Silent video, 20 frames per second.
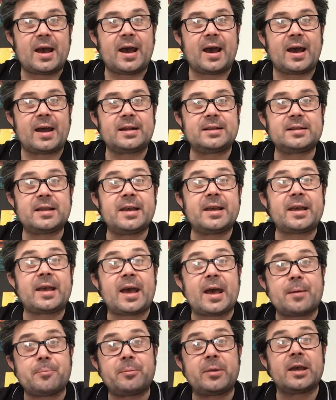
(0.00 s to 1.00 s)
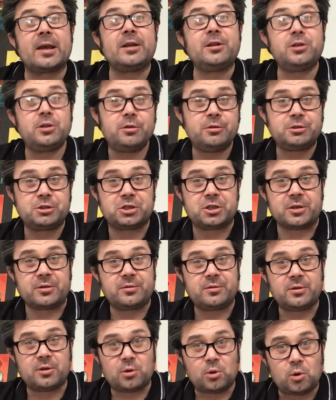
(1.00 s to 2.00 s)
and it can be a new
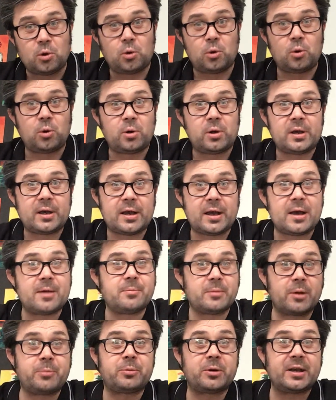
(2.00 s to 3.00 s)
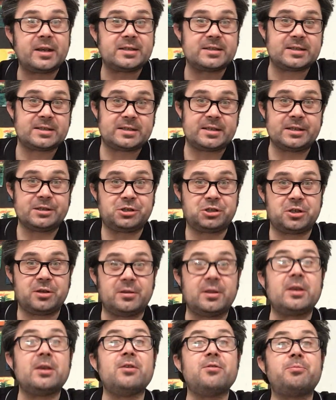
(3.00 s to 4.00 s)
tune or a pre-existing tune
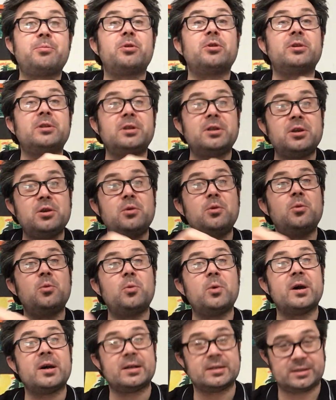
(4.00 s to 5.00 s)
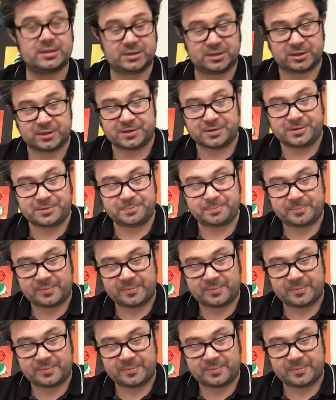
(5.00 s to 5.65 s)
that you've put new words to.